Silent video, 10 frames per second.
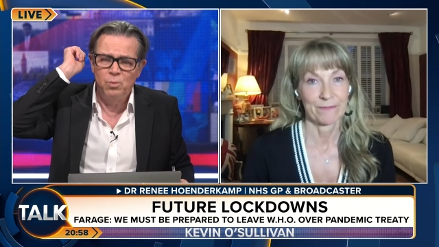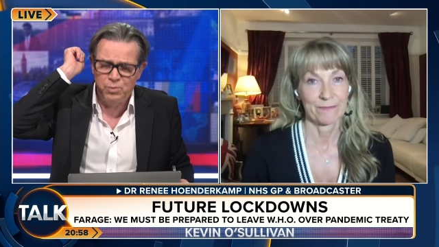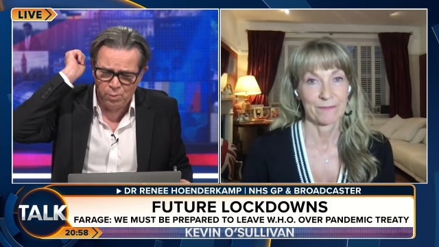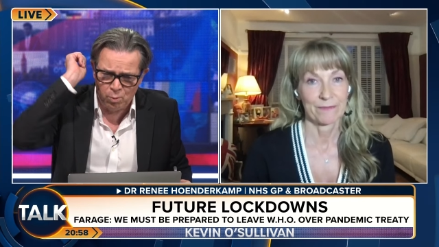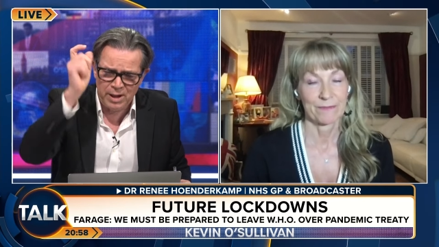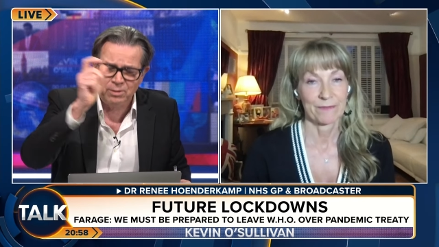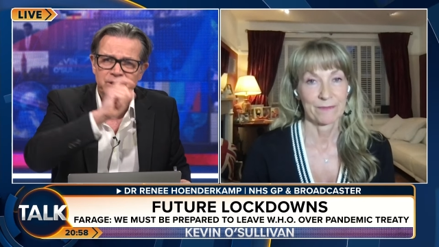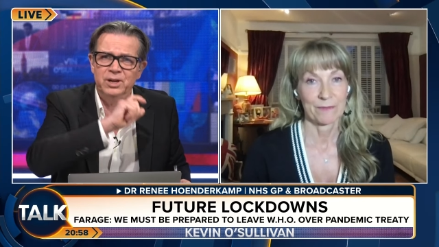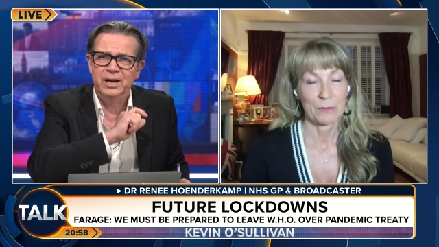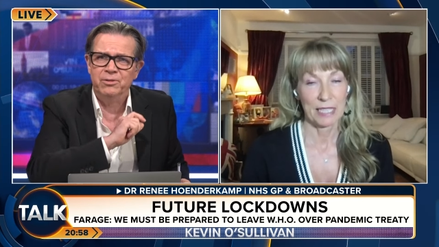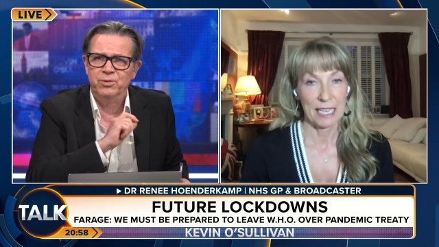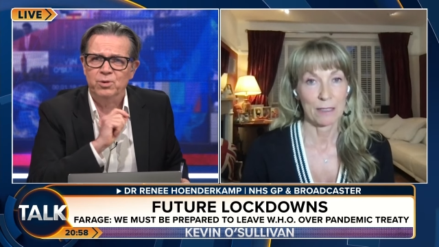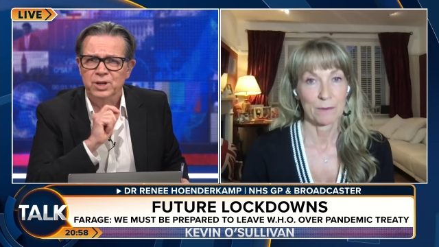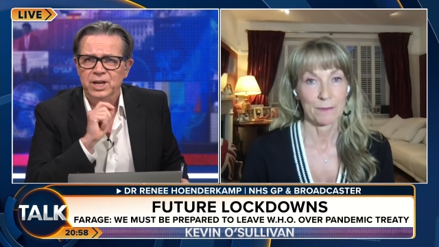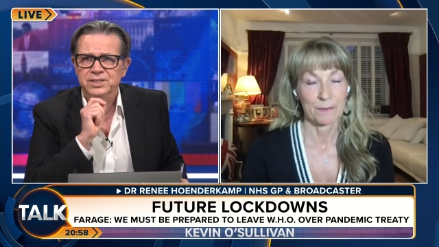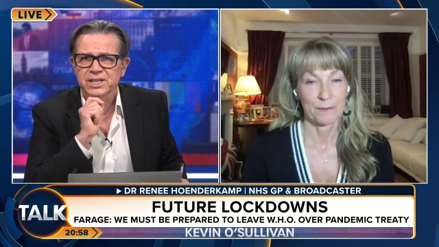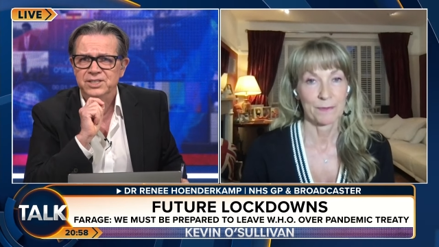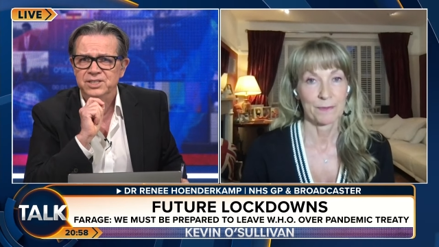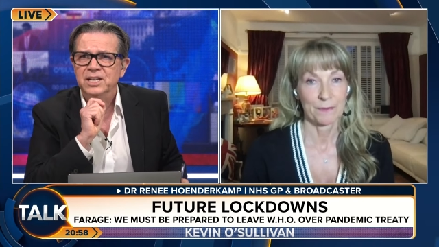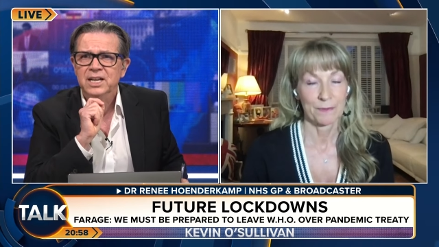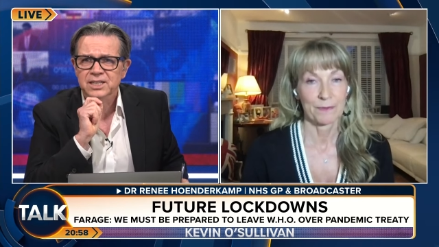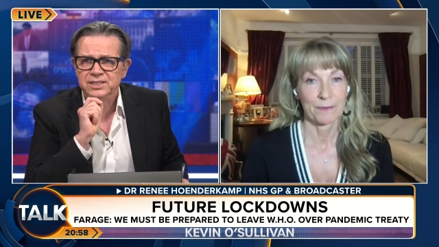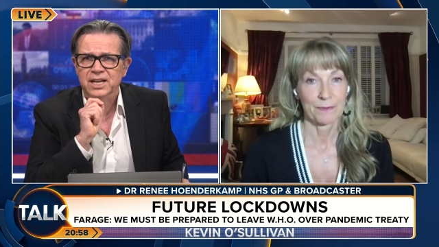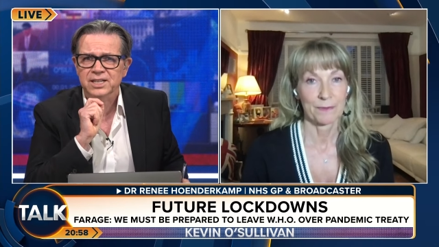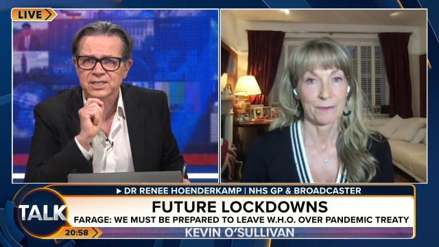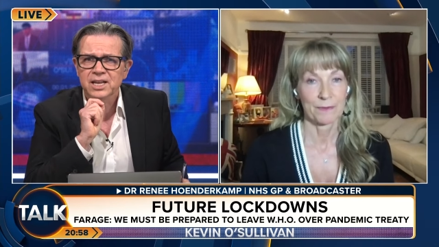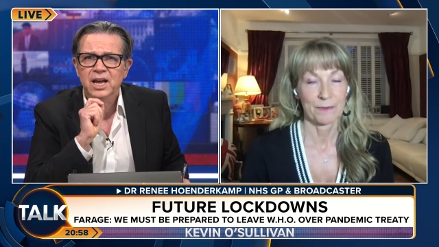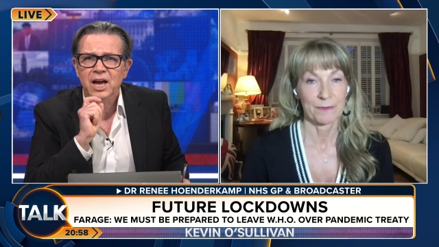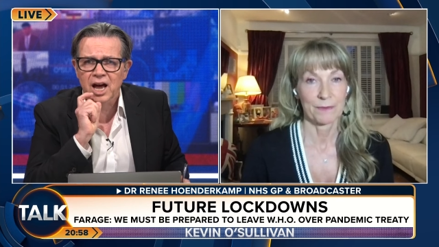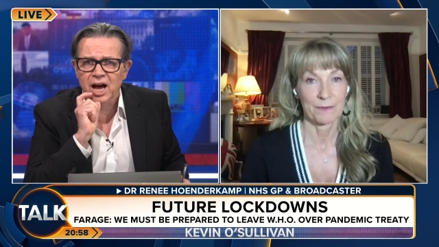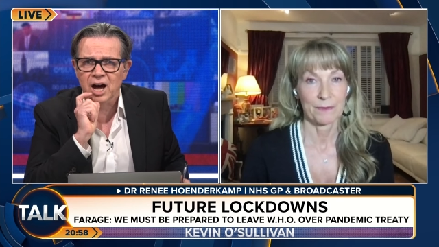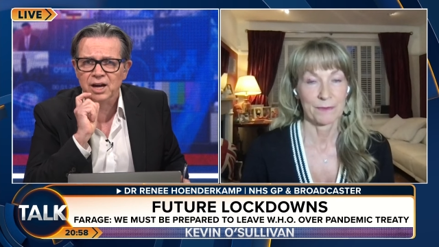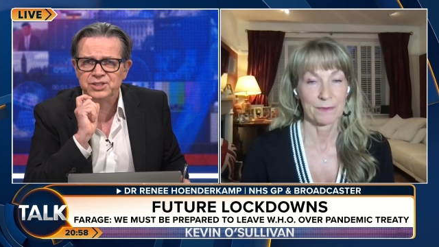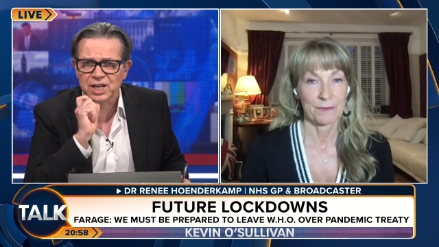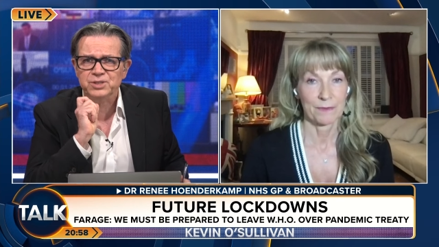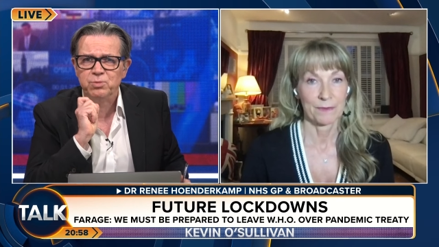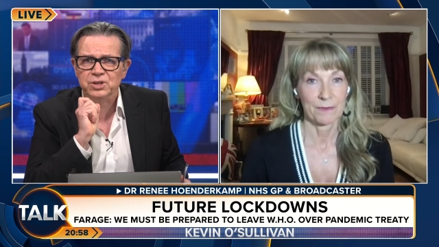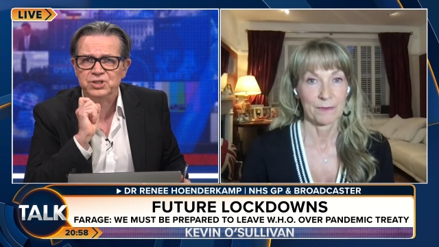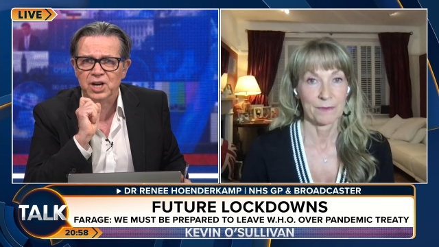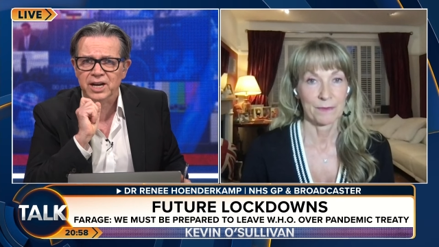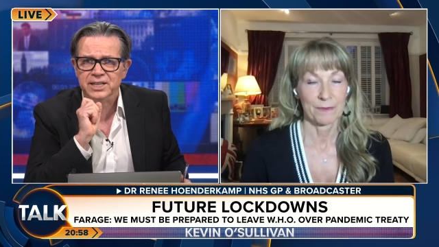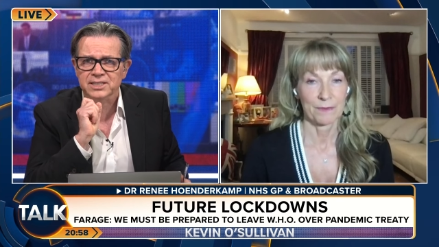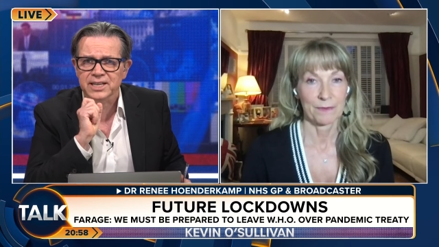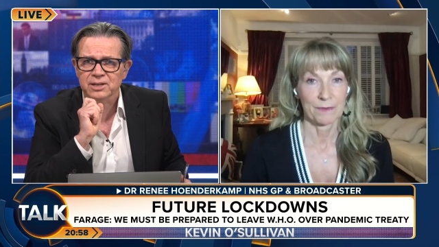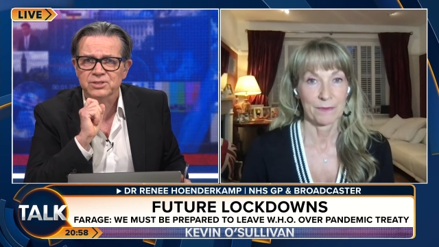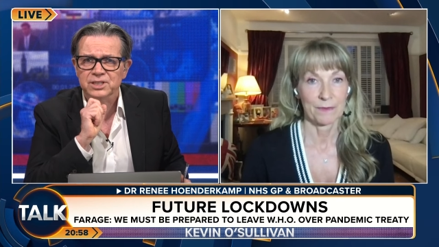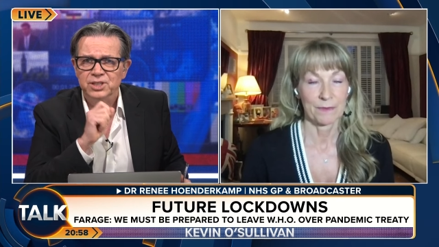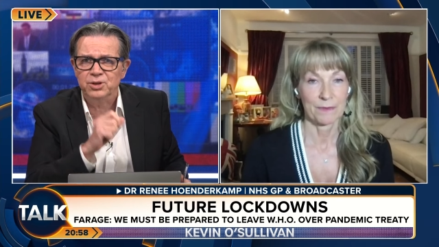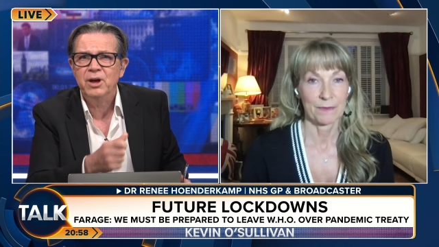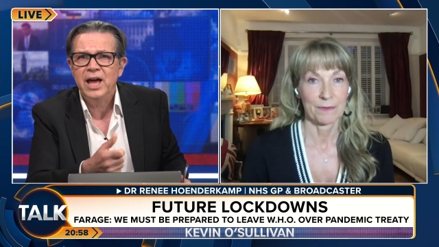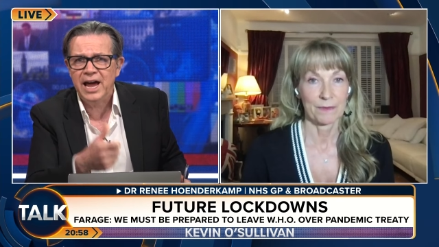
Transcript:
Speaker 1: The World Health yeah. Organization does uh, just what China tells it to,